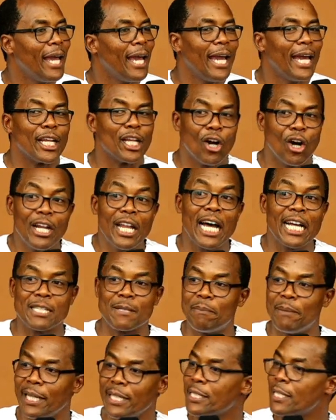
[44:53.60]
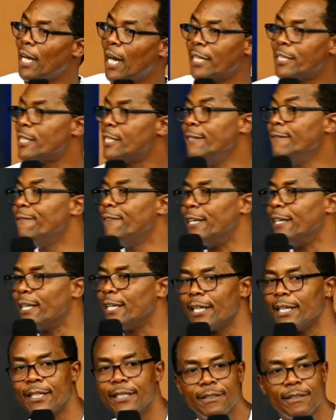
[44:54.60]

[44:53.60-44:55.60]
And God has blessed us differently.